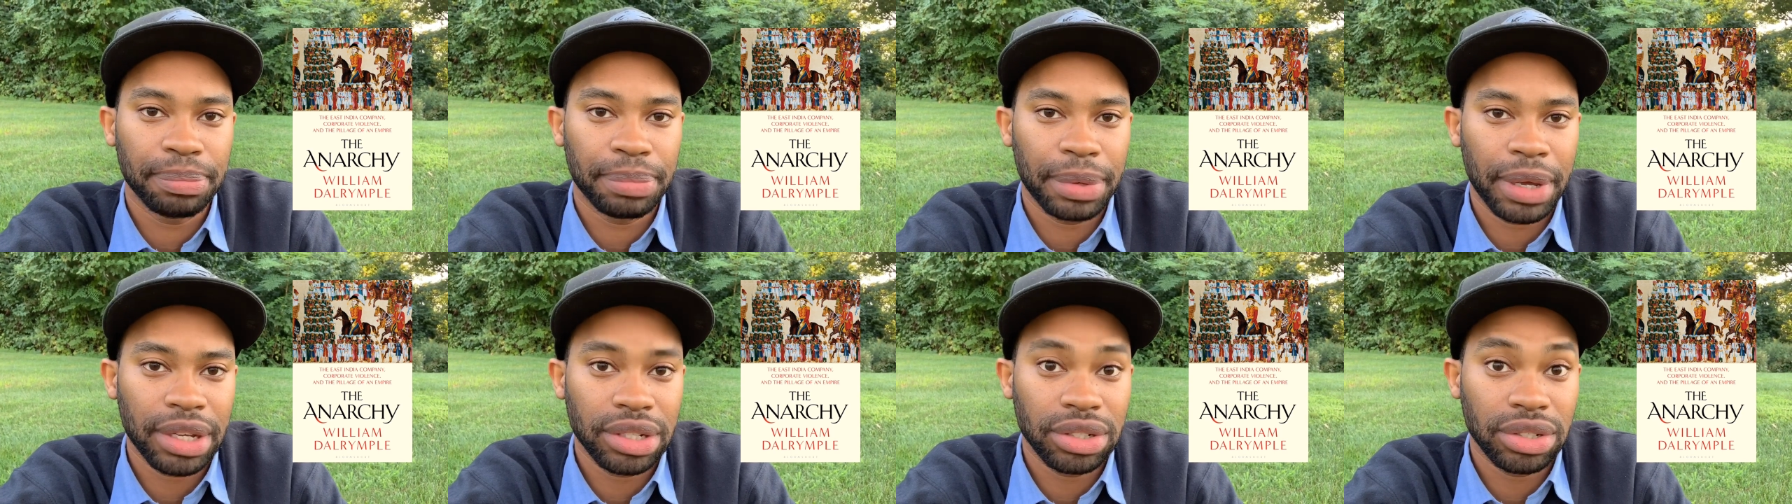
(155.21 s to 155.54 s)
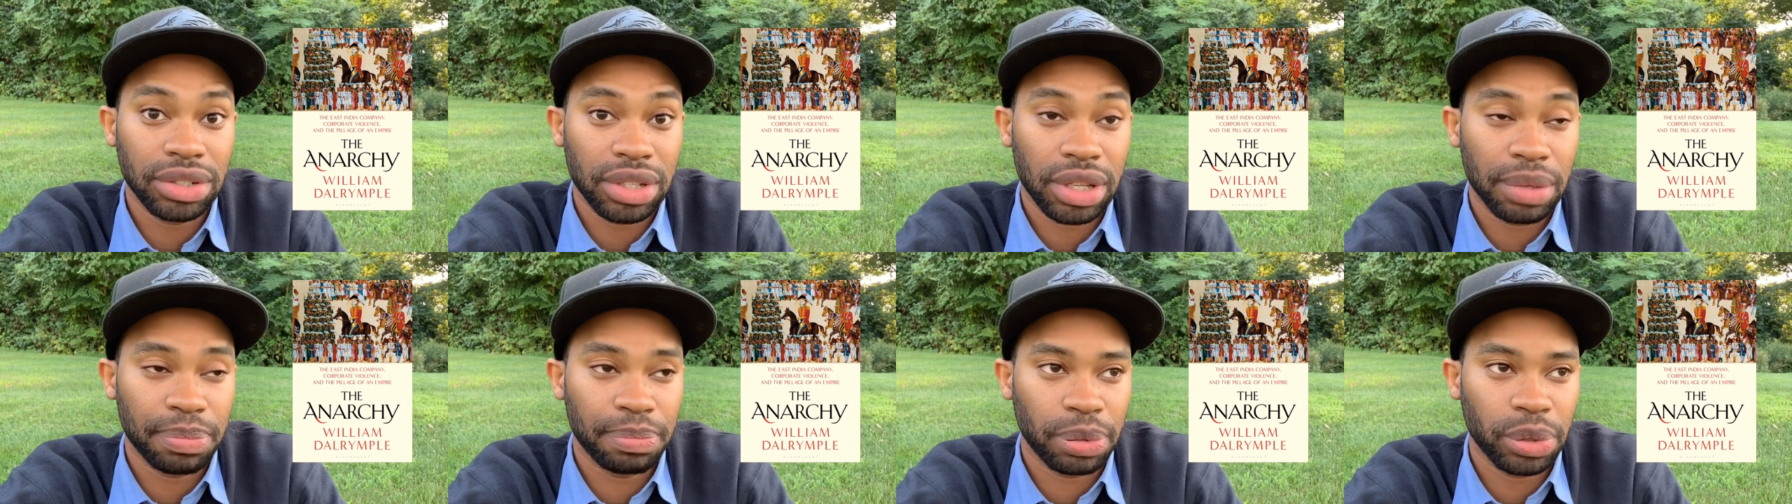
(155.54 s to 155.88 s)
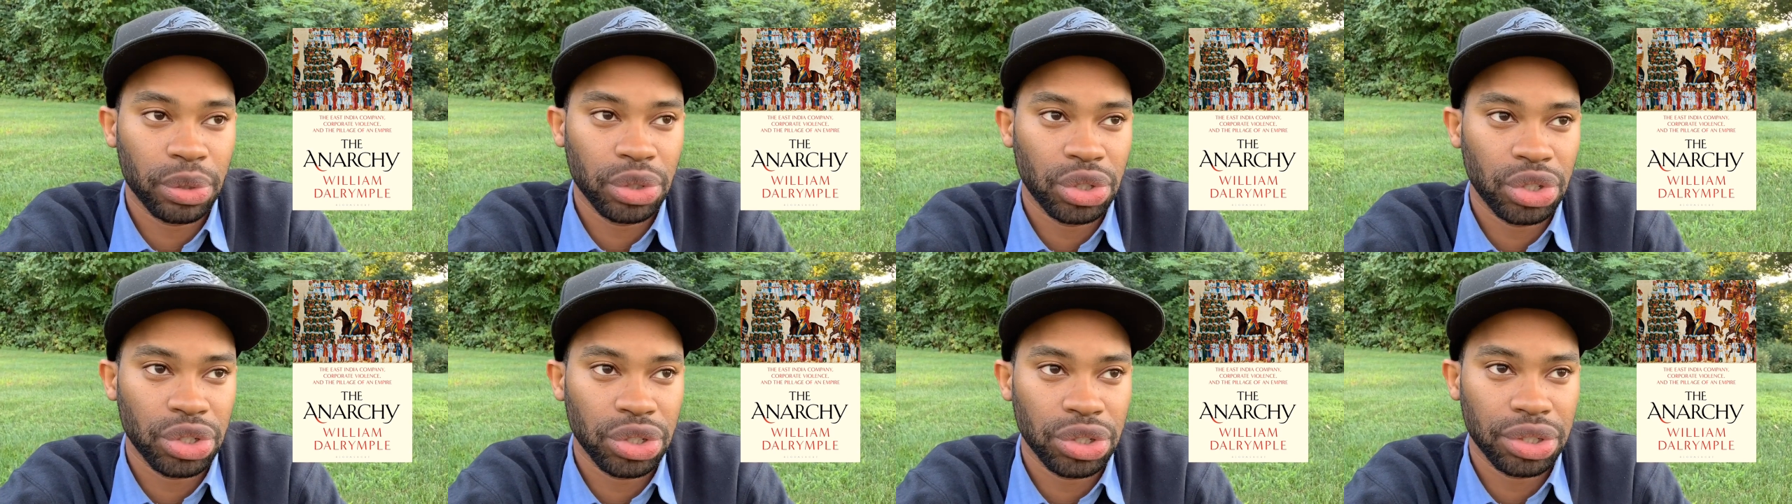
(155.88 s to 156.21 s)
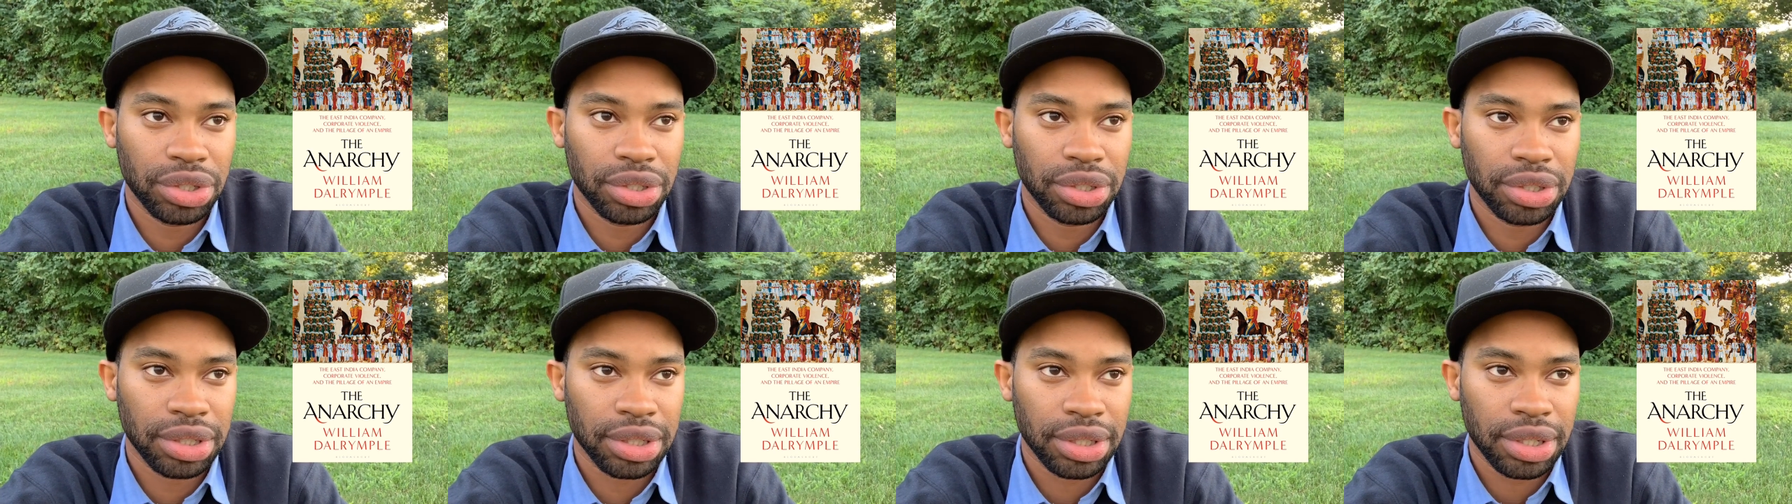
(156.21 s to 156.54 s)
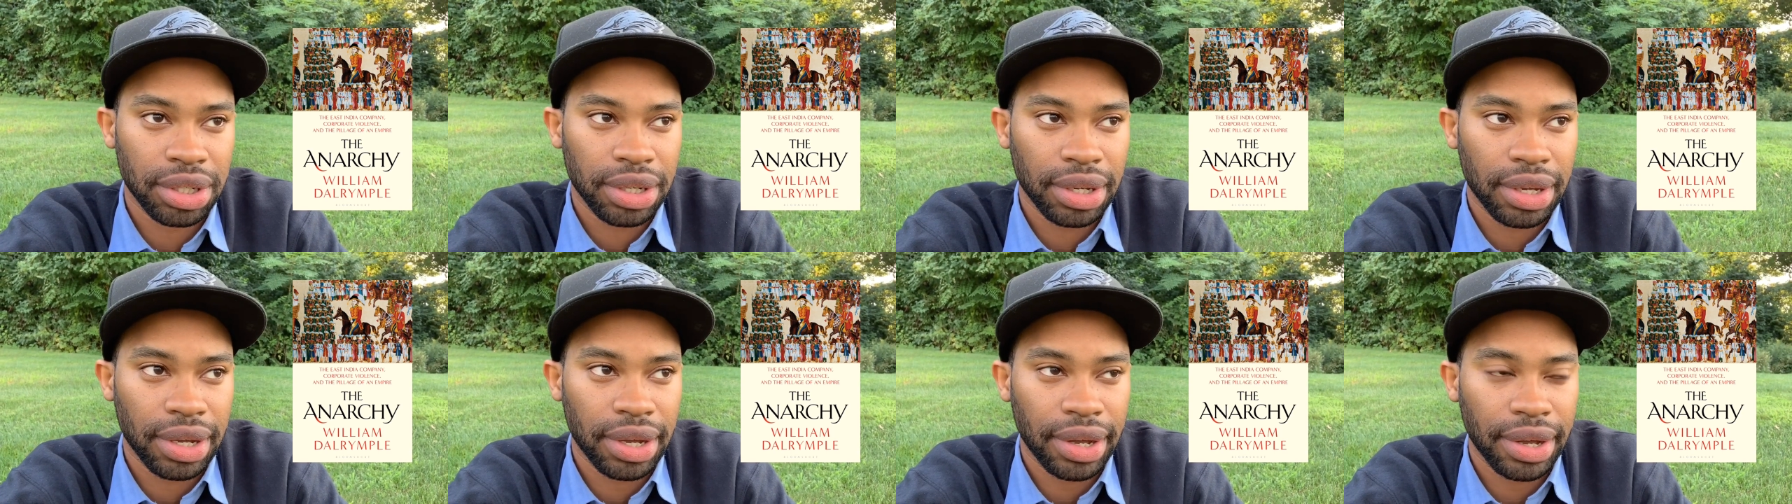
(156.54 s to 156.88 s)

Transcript: basically pushes